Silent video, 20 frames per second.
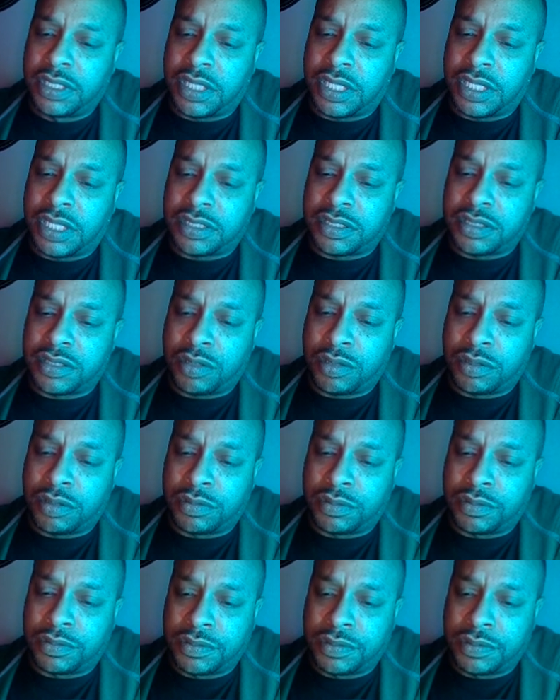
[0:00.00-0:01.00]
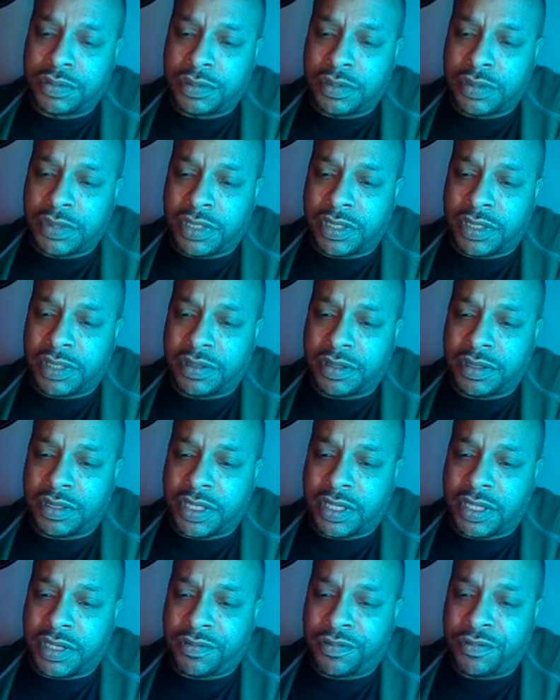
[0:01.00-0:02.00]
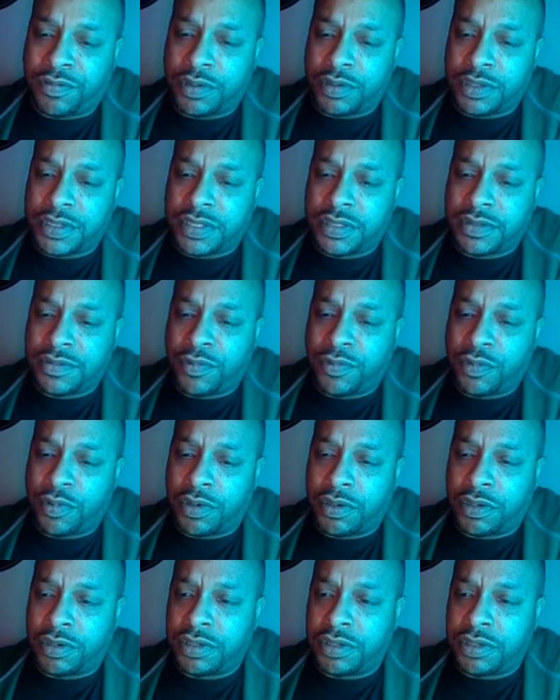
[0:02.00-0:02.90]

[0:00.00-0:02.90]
that so like I got four four